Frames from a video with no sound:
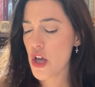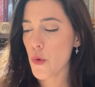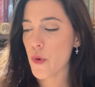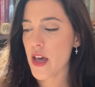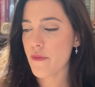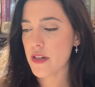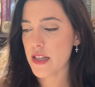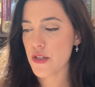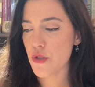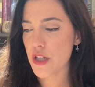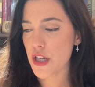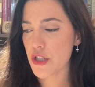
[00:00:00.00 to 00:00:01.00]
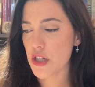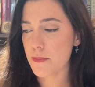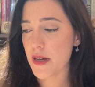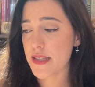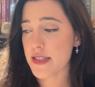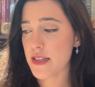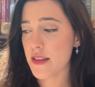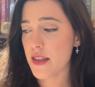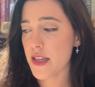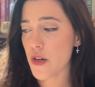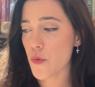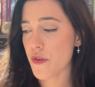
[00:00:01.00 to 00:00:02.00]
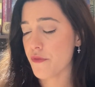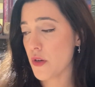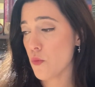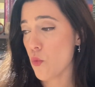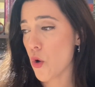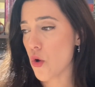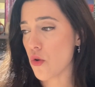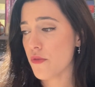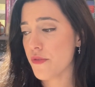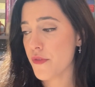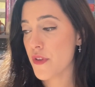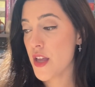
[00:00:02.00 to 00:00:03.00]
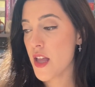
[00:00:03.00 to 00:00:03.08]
we have an introduction by Cynthia Griffin-Wolfe.